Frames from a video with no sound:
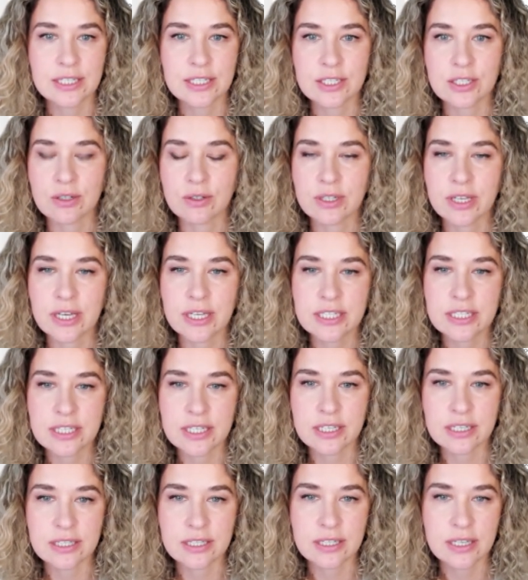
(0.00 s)
So
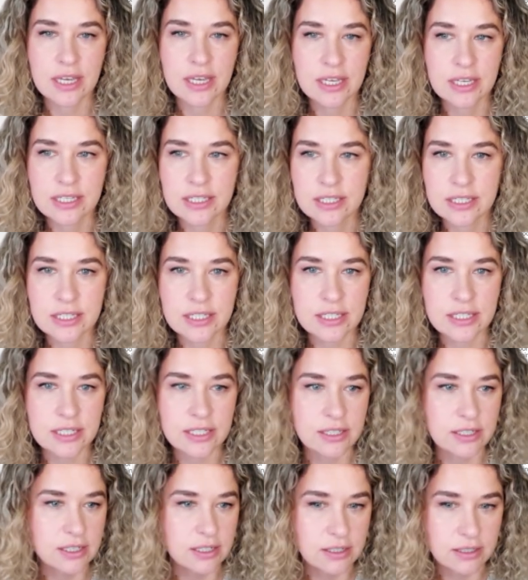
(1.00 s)
let's
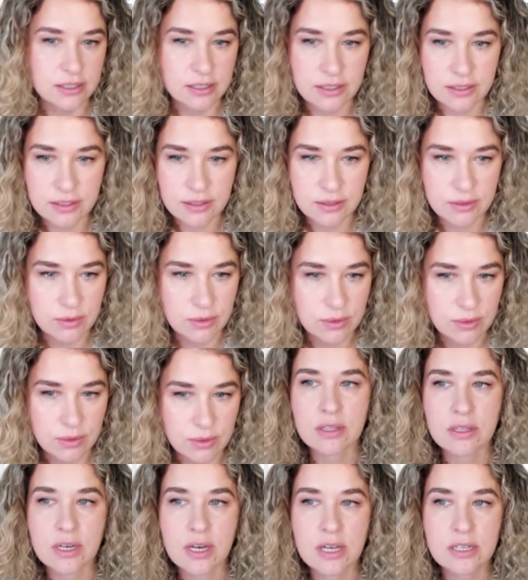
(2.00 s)
start.
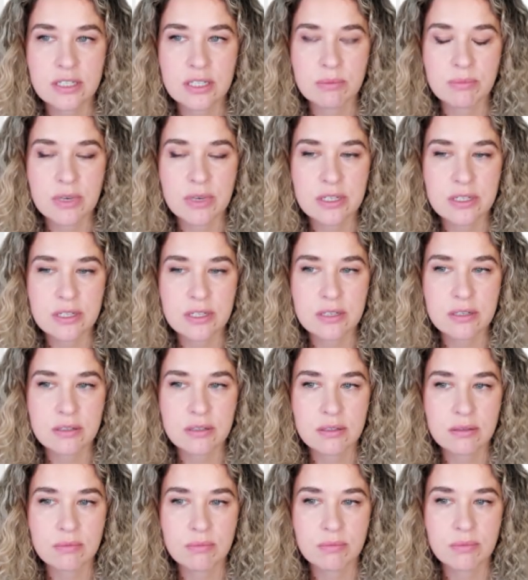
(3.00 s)
In the
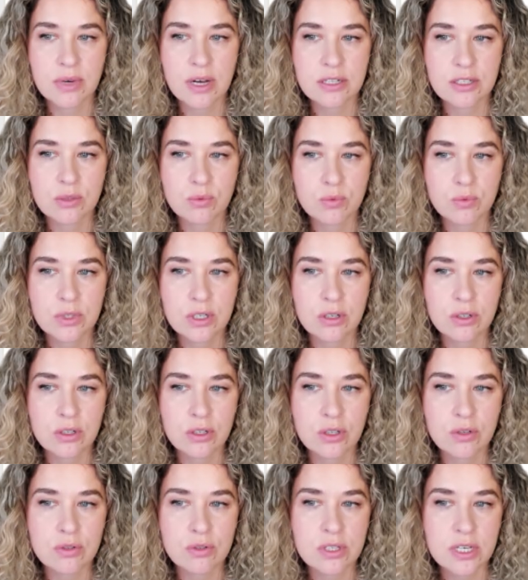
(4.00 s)
Customize button, we're
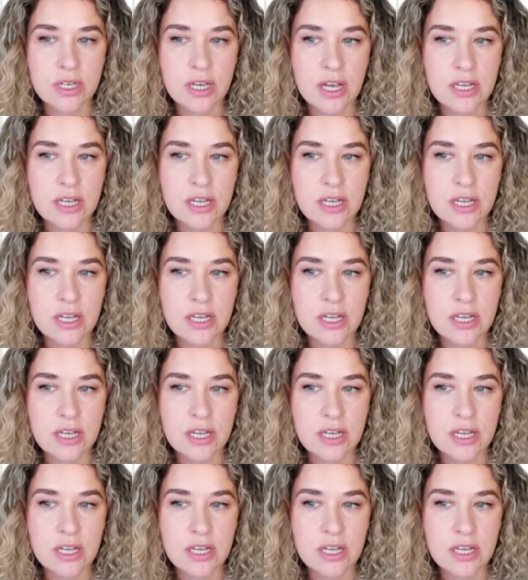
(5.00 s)
going to use the